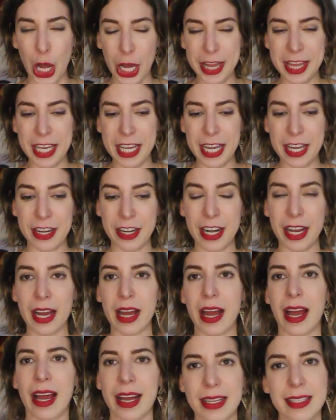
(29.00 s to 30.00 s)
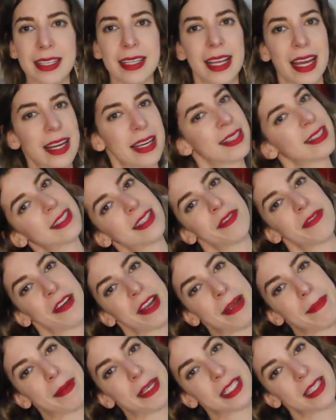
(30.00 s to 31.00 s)
on the internet, and to get Insta
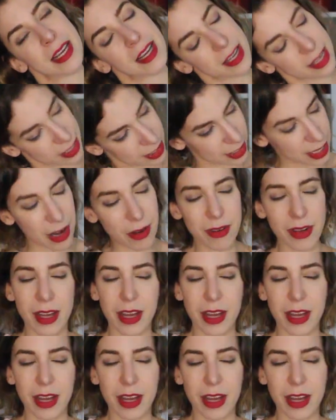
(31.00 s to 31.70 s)
famous. So,